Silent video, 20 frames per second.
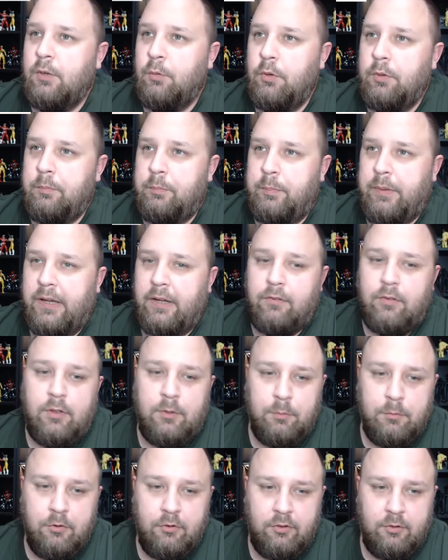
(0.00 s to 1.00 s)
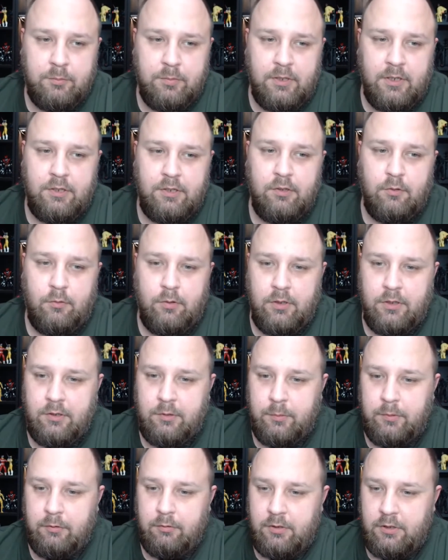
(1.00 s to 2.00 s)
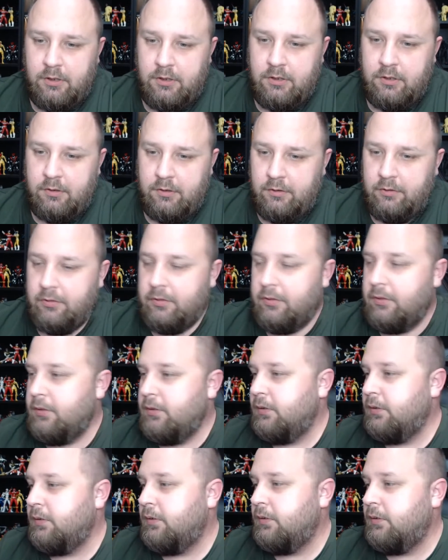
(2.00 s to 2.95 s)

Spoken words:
I want background music, but I don't want it to be ridiculous.